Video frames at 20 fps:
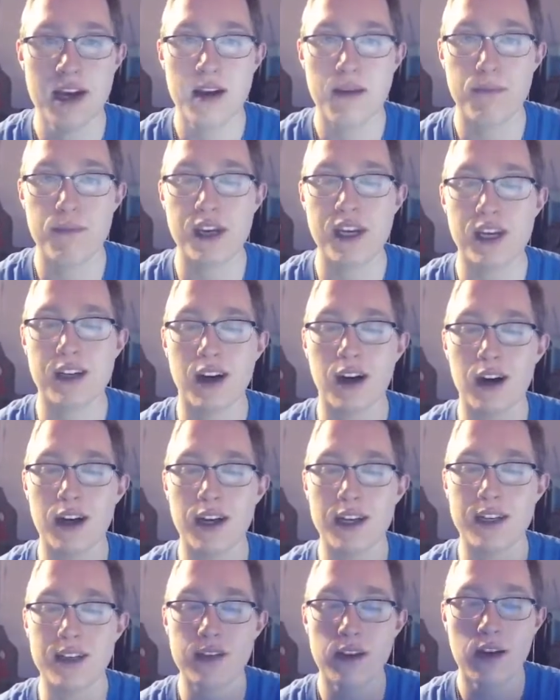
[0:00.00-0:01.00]

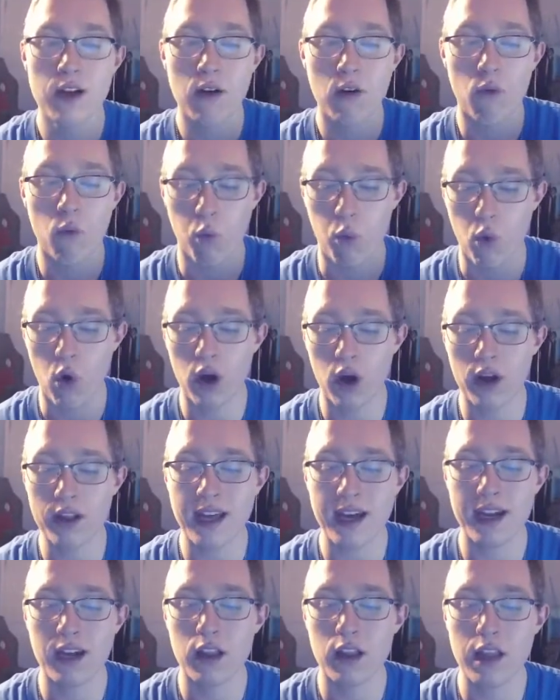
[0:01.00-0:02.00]
Because what
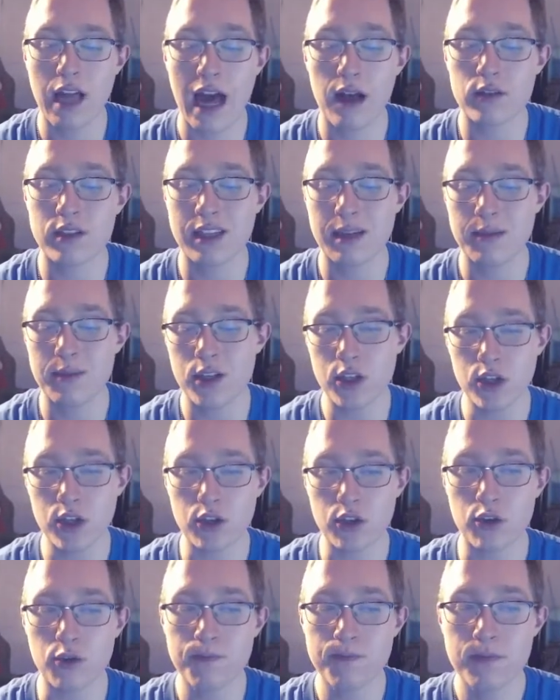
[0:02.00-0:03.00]
that allows him to
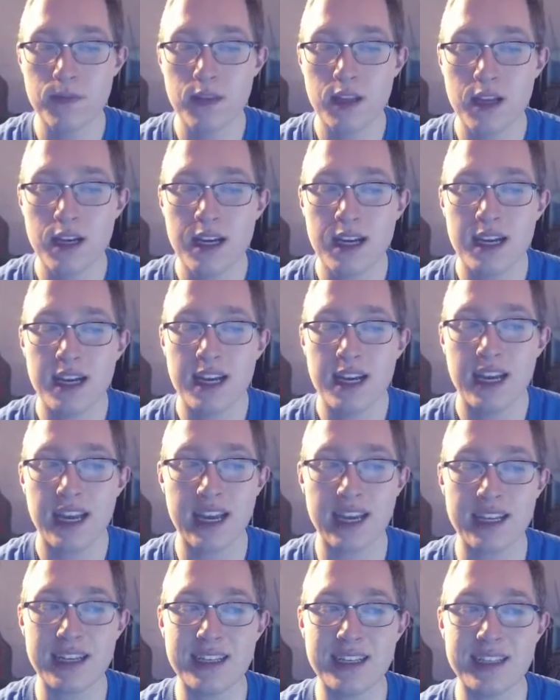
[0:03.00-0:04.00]
do
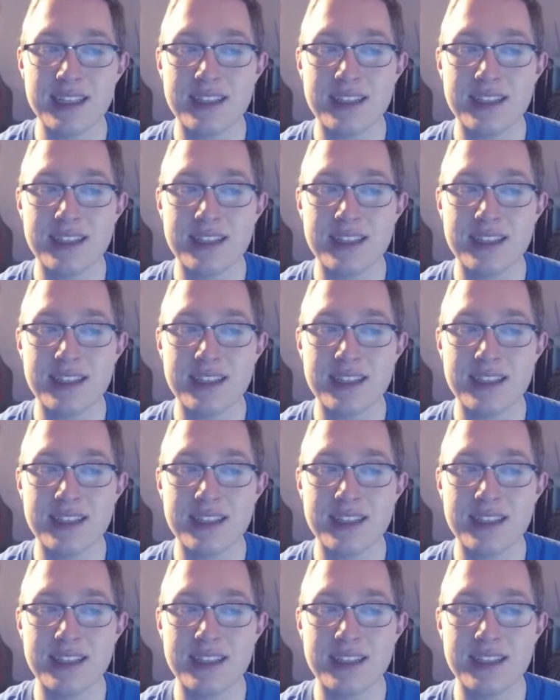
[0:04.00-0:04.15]
is